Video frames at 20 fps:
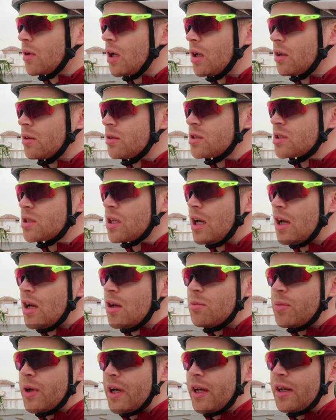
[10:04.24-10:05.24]
roads,
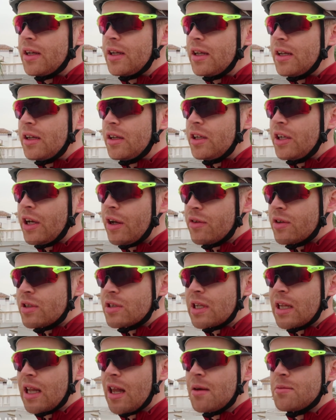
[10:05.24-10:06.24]
but you know,
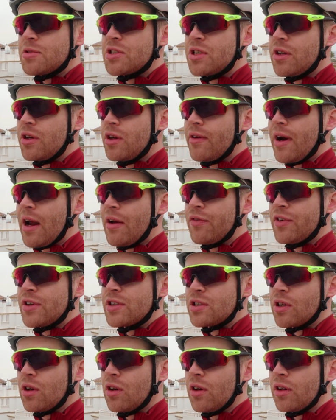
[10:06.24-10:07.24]
there's climbs to do your
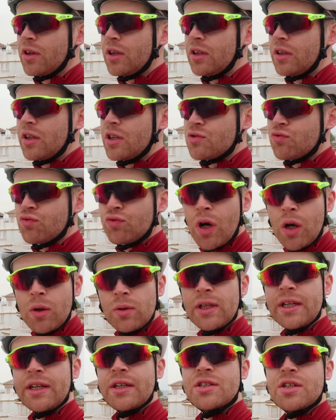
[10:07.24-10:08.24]
efforts on, and there's
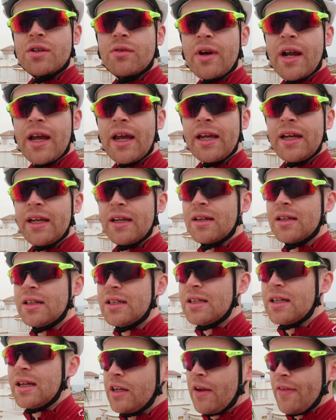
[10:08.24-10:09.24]
rolling terrain.
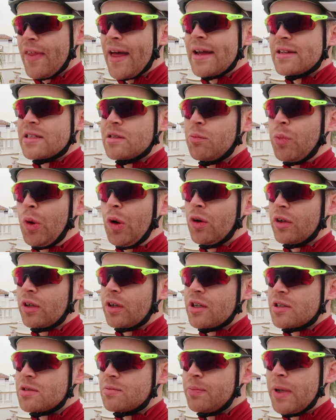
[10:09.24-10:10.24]
You know, that's important
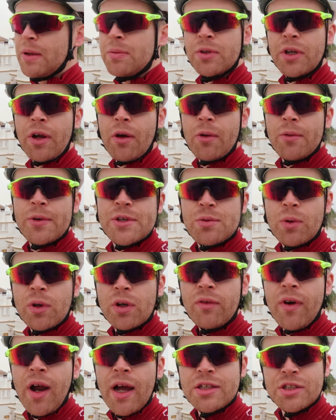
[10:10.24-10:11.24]
because people don't always
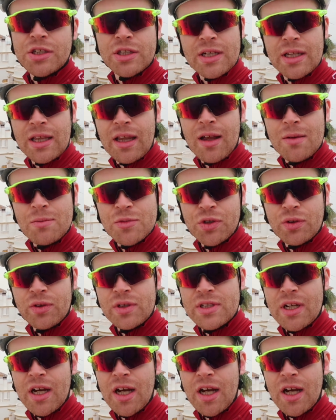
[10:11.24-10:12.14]
want to ride just climbs all the